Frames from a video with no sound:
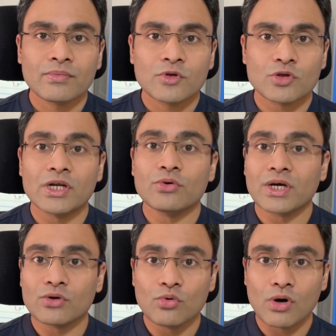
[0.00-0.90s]
so that you
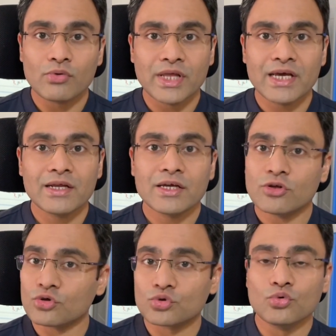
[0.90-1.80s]
can go out there in
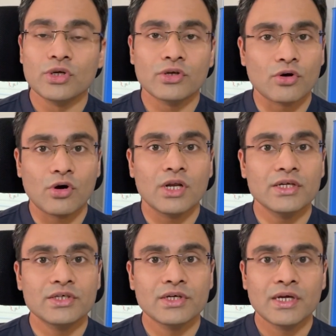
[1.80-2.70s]
your school, in your
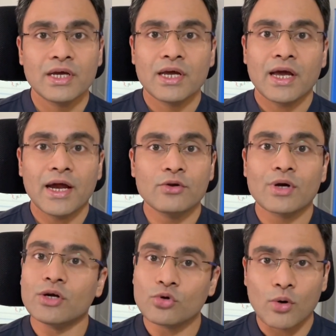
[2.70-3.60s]
college, and you
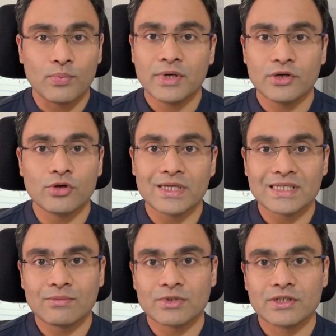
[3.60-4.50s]
can top in your
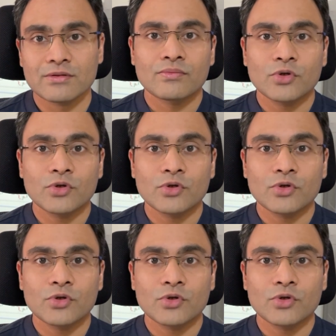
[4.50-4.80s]
exams.